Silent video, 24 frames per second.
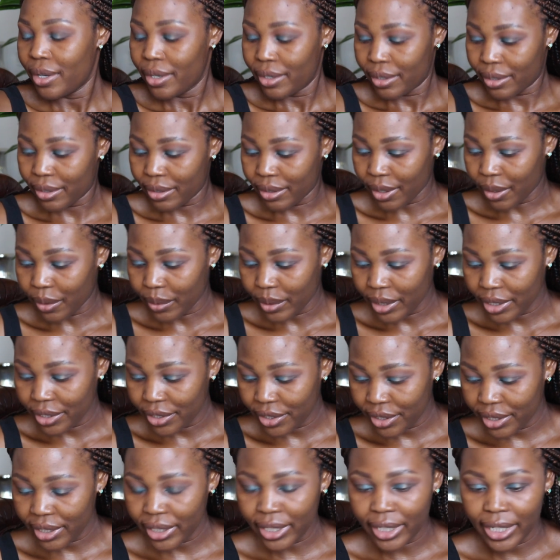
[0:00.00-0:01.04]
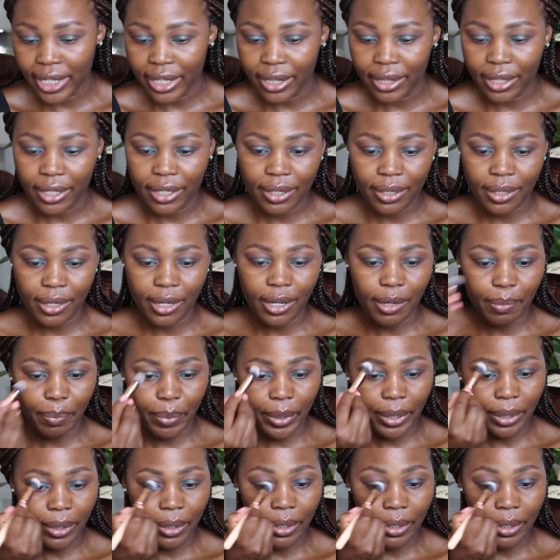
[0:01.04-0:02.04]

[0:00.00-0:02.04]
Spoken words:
So let's just clean this up.